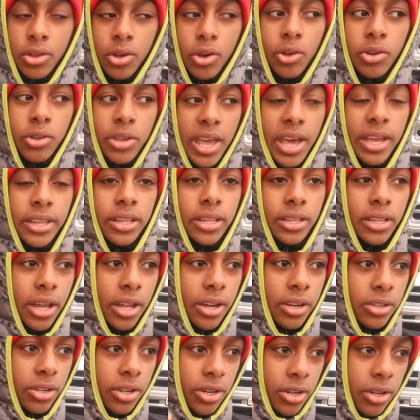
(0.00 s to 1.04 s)
No, yeah, the
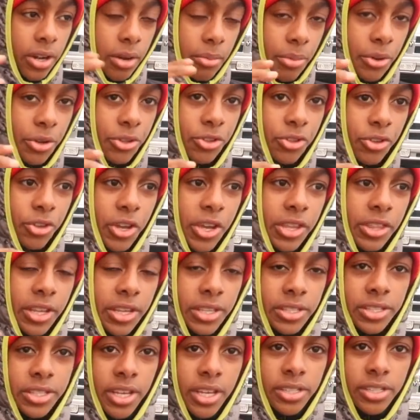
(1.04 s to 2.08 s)
number 3 and
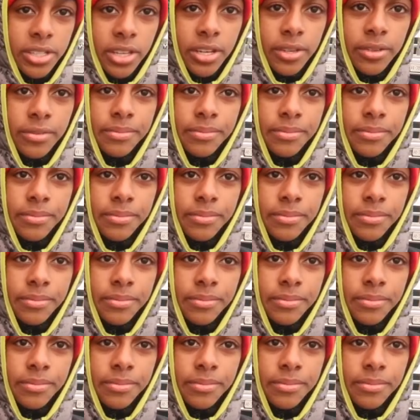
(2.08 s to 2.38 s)
then ZZ,